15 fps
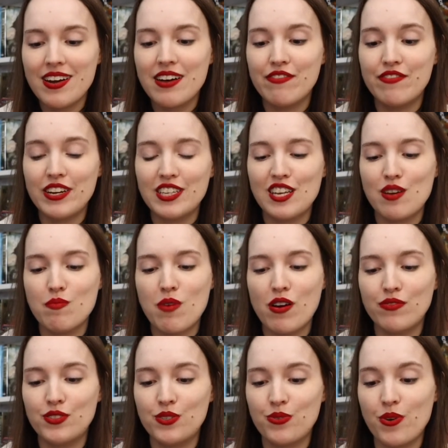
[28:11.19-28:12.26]
a victim of
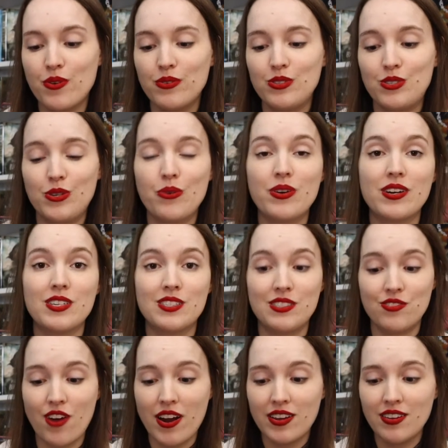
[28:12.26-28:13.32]
Stoker's
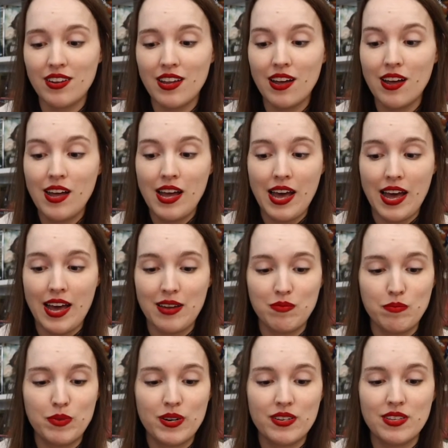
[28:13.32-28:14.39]
Dracula,
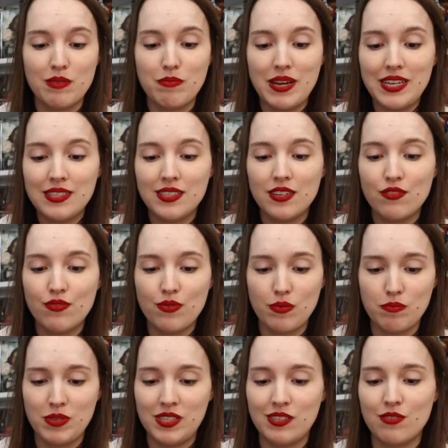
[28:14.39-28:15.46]
and Bertha Mason,
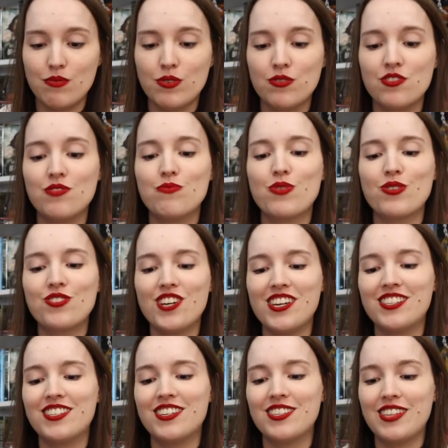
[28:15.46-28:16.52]
Mr.
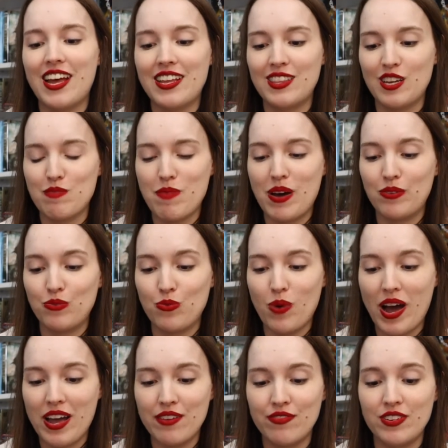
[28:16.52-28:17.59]
Rochester's ethic-bound
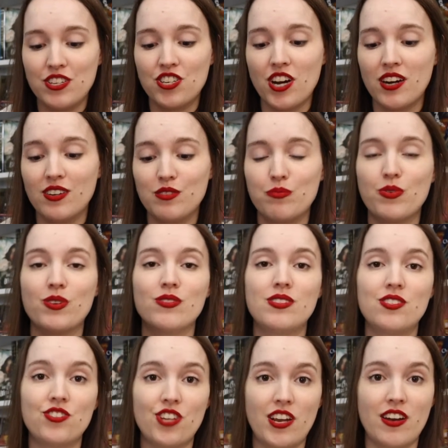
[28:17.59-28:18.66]
wife in Charlotte Brontë's
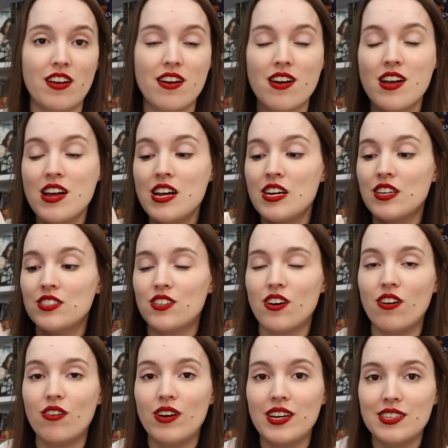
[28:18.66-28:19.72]
Jane Eyre.
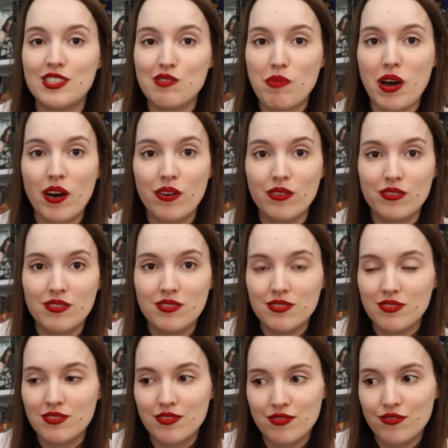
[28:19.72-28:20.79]
So it's about
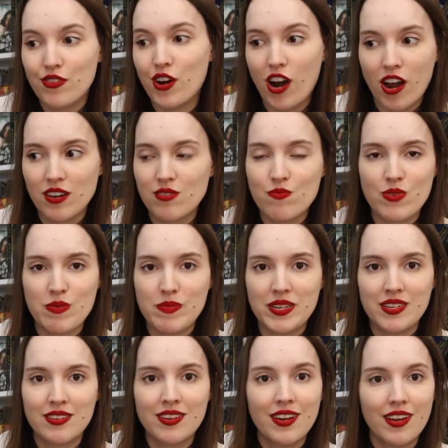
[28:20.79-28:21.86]
forgotten
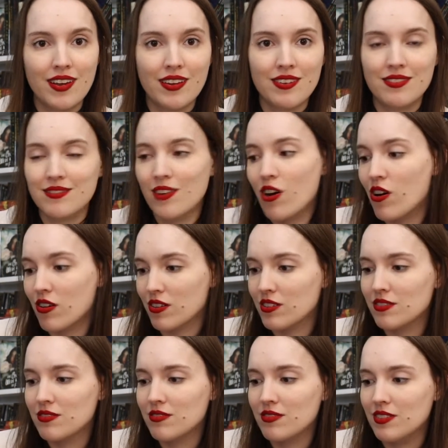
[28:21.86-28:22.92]
women in
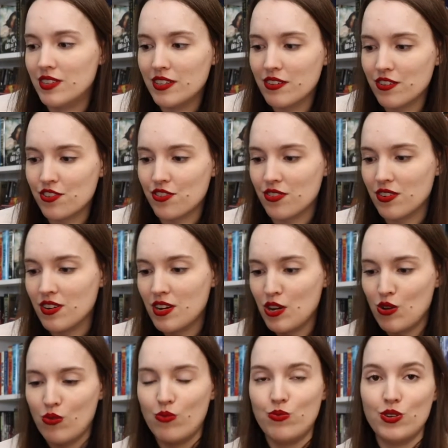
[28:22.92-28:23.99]
horror literature,
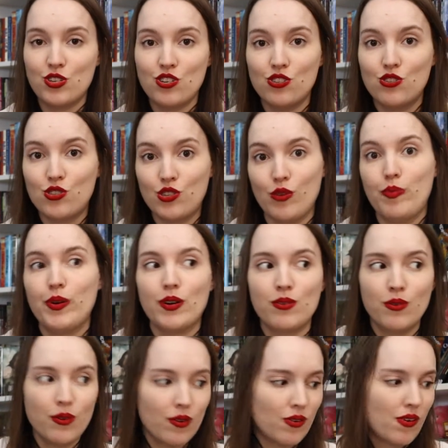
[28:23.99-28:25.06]
which is super
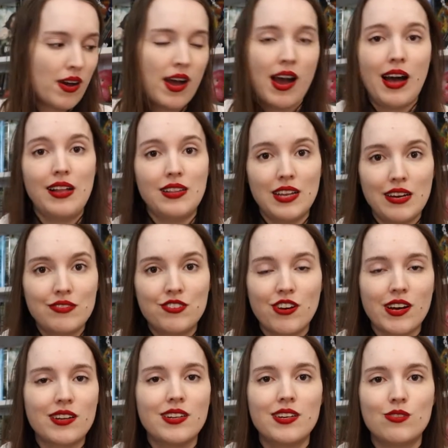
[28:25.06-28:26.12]
cool. I love
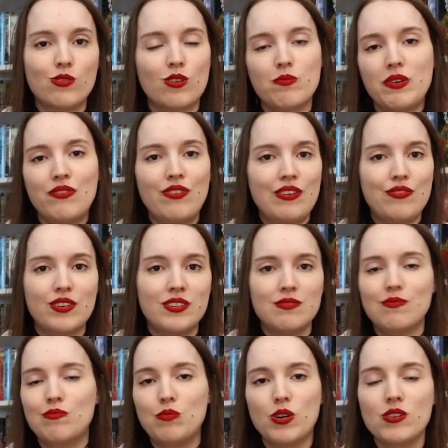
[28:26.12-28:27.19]
Dracula. It's one of my favorite
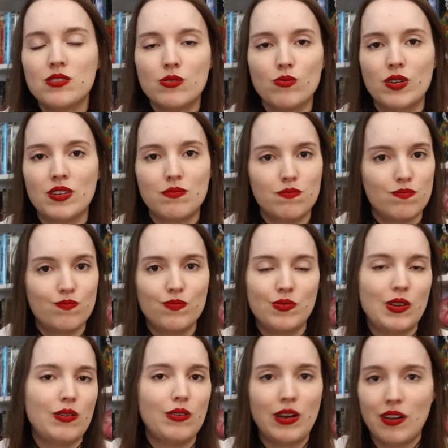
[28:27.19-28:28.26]
books,
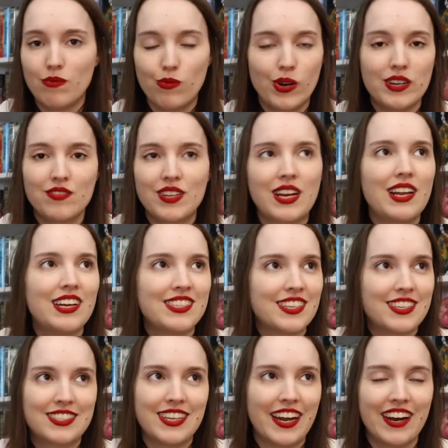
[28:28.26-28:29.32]
one of the
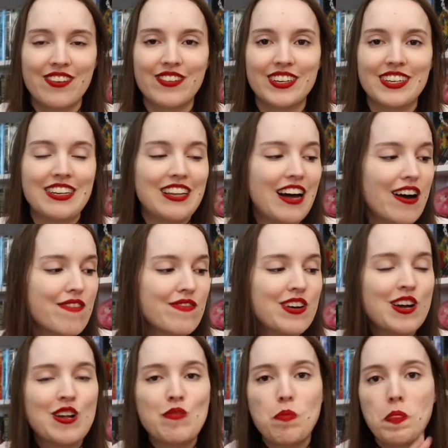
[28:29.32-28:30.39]
classics that I really love.
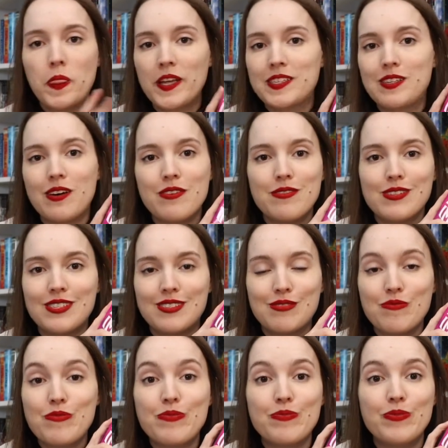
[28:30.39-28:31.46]
So I
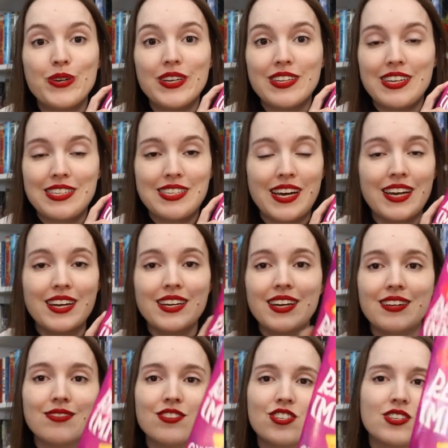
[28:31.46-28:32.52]
was really excited,
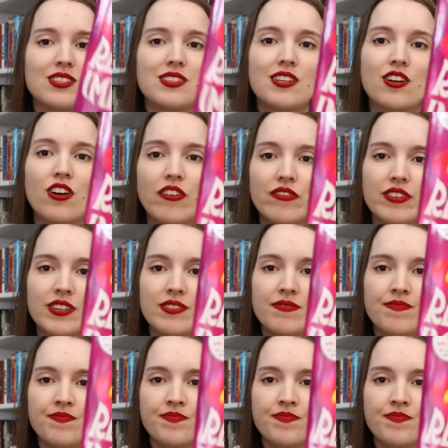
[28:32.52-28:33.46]
and just the cover